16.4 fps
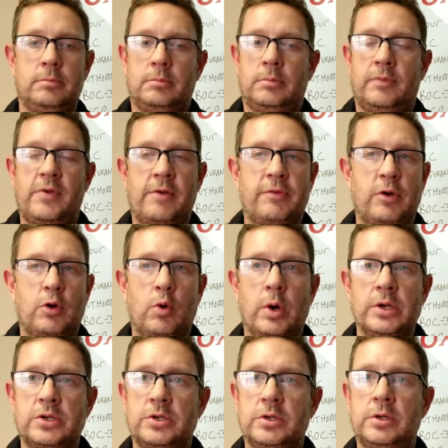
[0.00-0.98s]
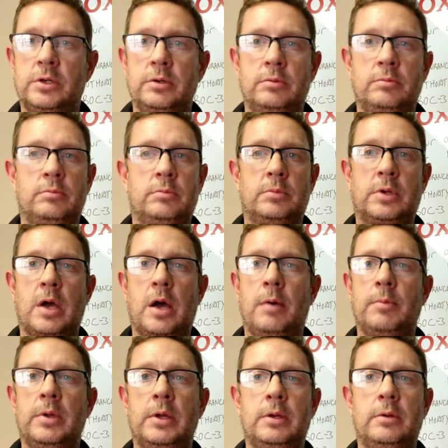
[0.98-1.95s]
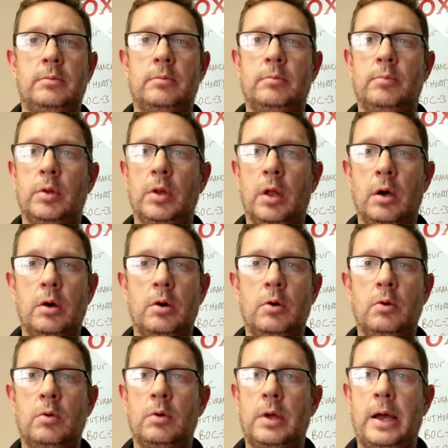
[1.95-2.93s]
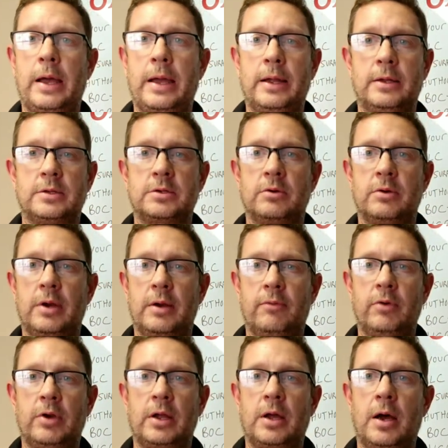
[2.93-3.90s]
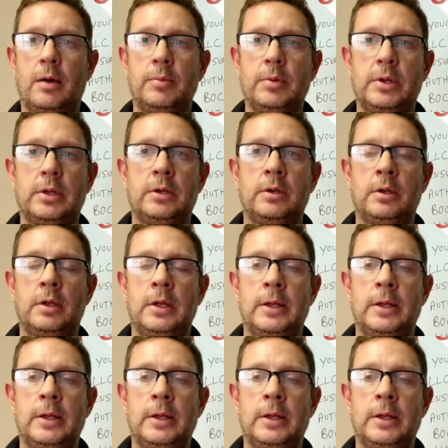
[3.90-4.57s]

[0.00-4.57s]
if you have a question, comment below. I answer every comment.